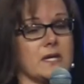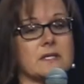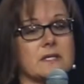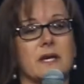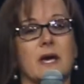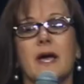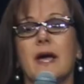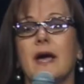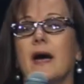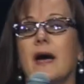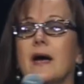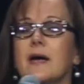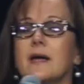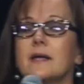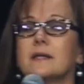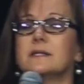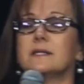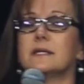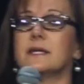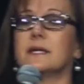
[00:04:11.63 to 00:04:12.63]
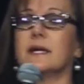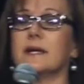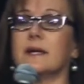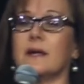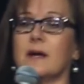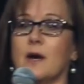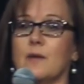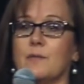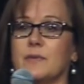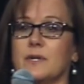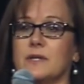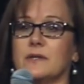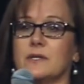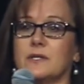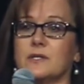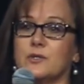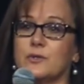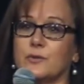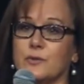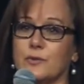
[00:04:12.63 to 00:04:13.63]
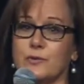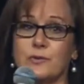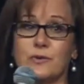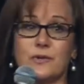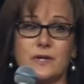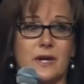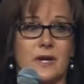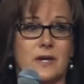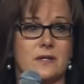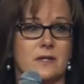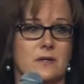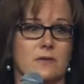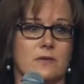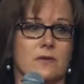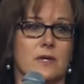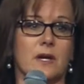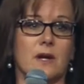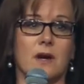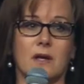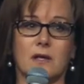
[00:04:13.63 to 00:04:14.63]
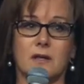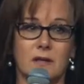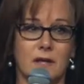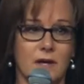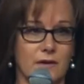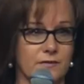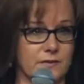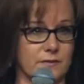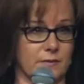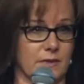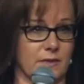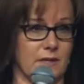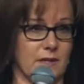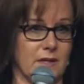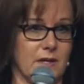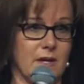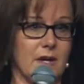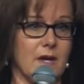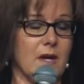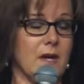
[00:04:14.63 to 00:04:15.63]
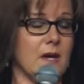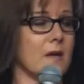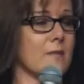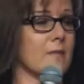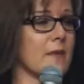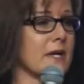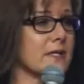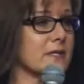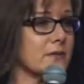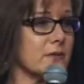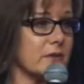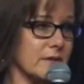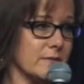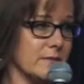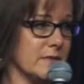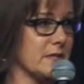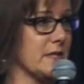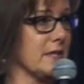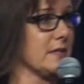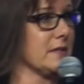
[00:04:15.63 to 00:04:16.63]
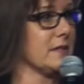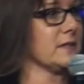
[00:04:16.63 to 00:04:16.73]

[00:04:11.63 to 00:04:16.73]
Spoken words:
I had to get up in the truth that I knew that God loved me. And my circumstances